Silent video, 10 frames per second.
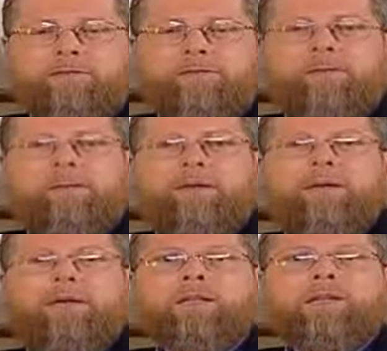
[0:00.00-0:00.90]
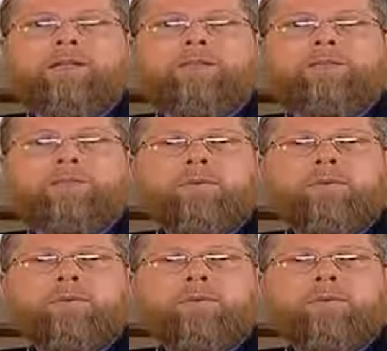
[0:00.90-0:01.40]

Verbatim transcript: from a God they never